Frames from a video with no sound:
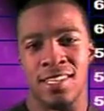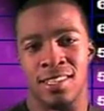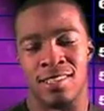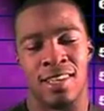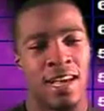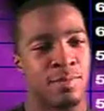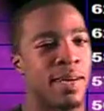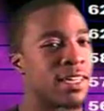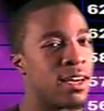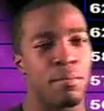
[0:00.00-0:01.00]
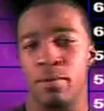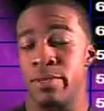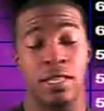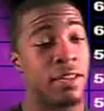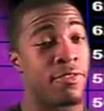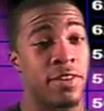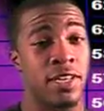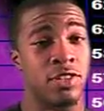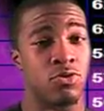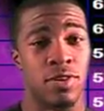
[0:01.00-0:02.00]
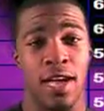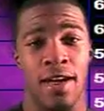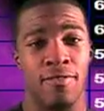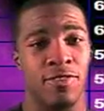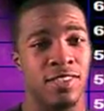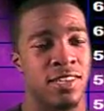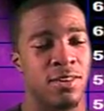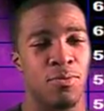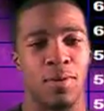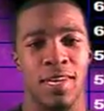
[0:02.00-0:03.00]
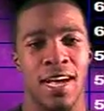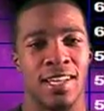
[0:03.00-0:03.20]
this guy's about to come up with a different injury every single week. I